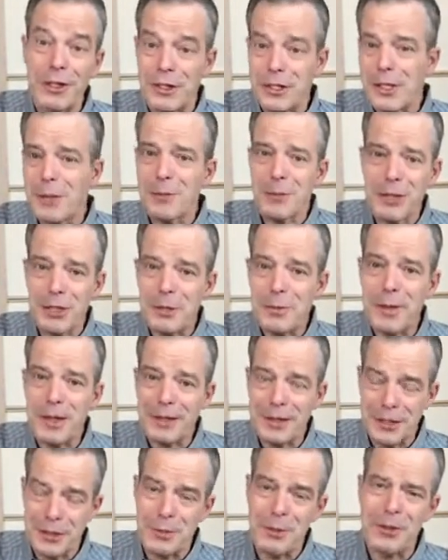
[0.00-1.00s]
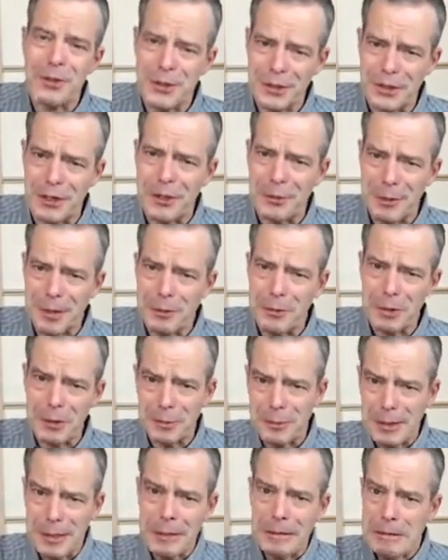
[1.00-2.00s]
except you expect these military people to
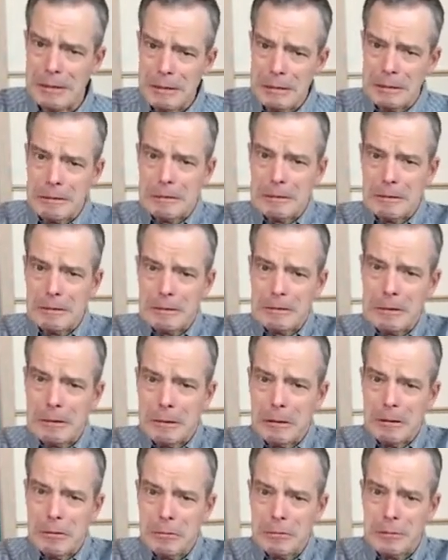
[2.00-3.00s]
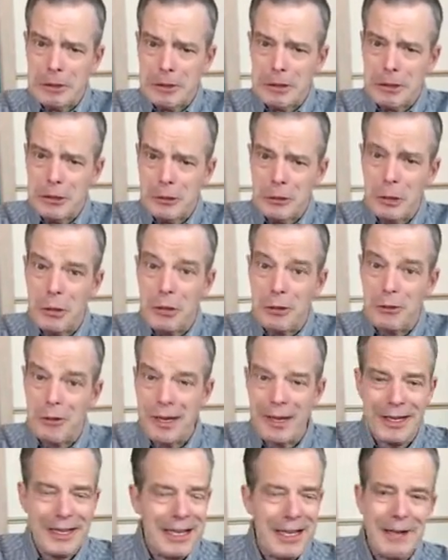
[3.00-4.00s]
be you know, you're going to do it right.
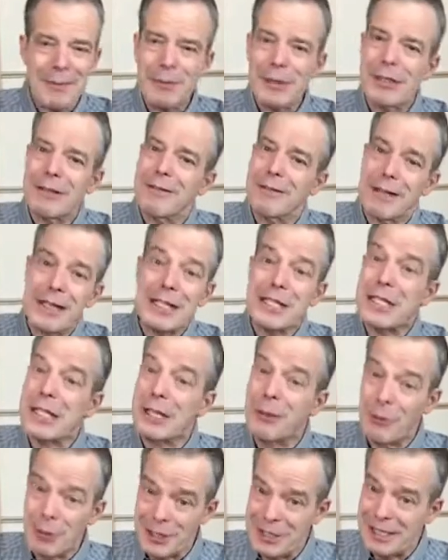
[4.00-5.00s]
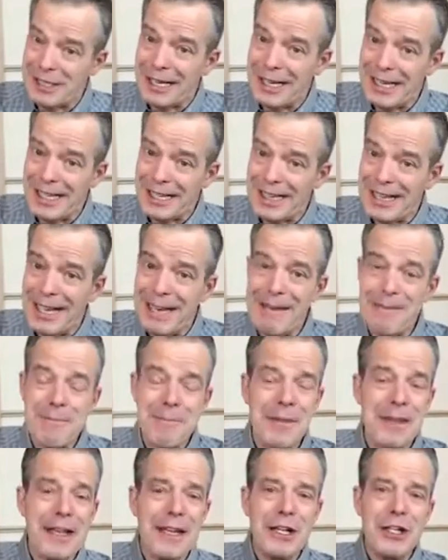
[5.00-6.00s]
But Leslie wasn't like that.
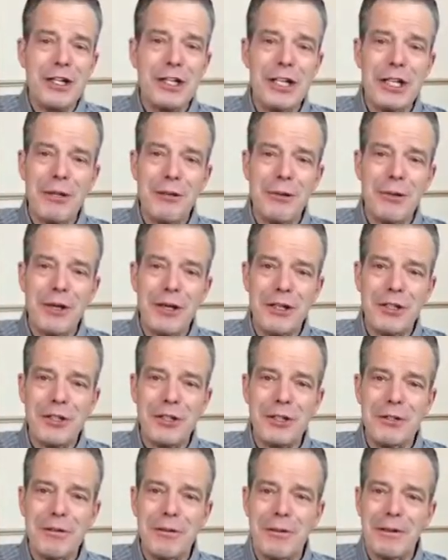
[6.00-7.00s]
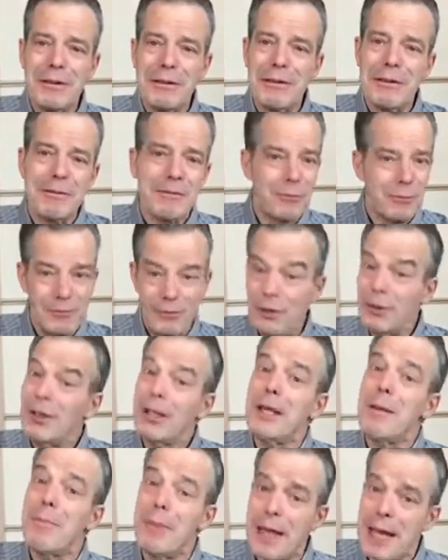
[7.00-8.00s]
She was
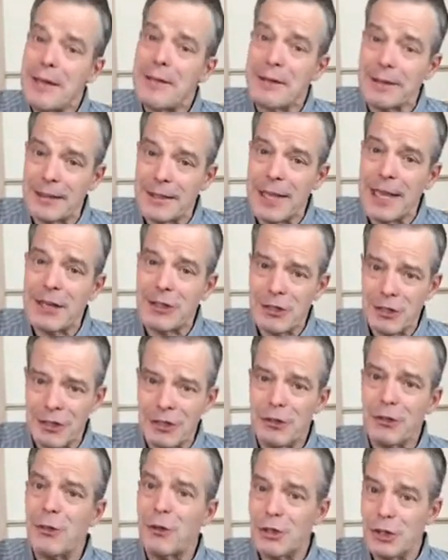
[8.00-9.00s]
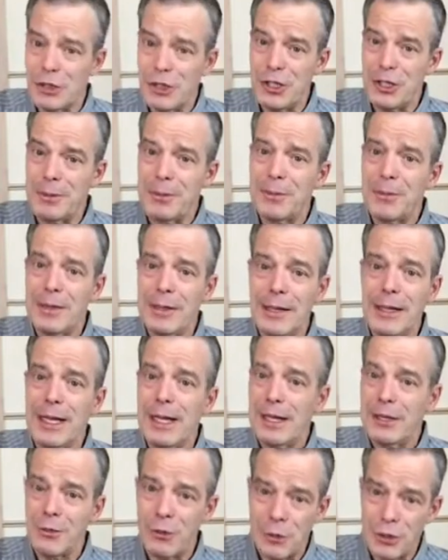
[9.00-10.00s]
very empathic, actually, towards Jim
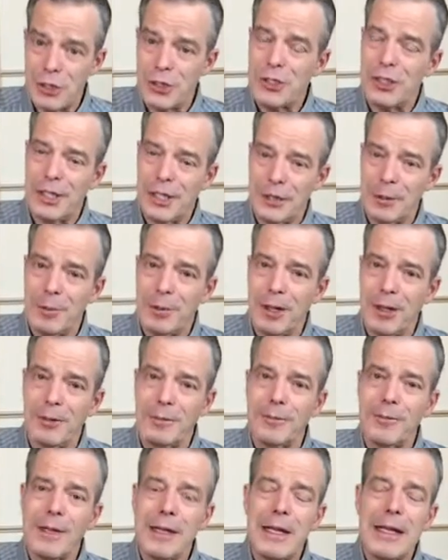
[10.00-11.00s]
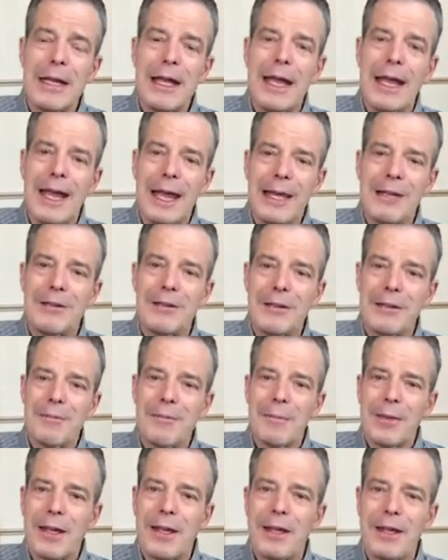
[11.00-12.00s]
and towards Tinkerbell. And,
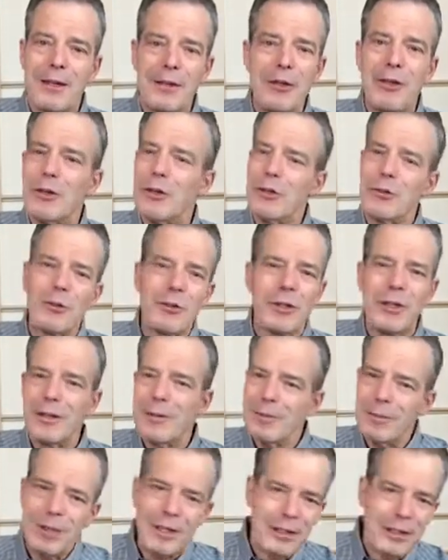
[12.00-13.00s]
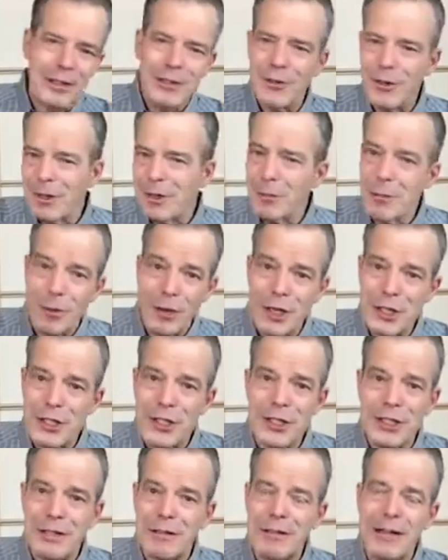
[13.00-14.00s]
you know, during breaks
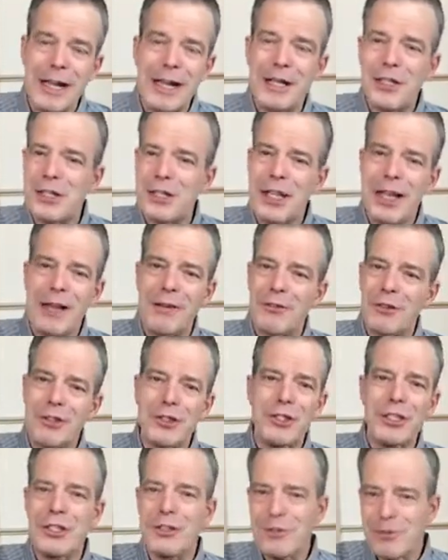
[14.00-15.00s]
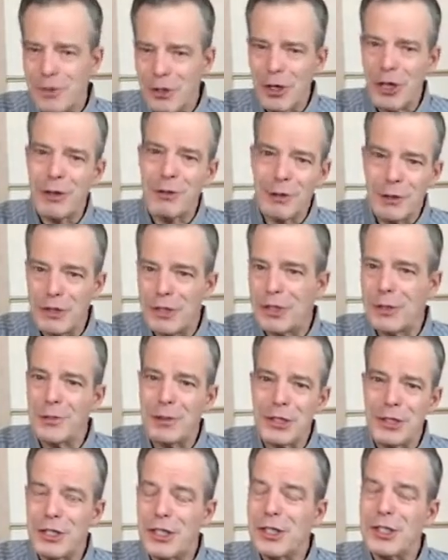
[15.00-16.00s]
in the class and after, she'd talk with Jim
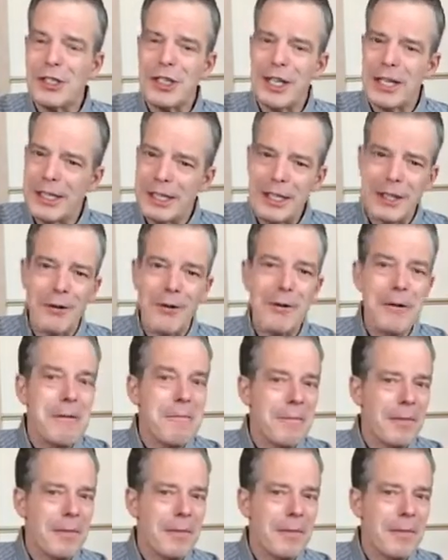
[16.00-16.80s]
and she'd say, now,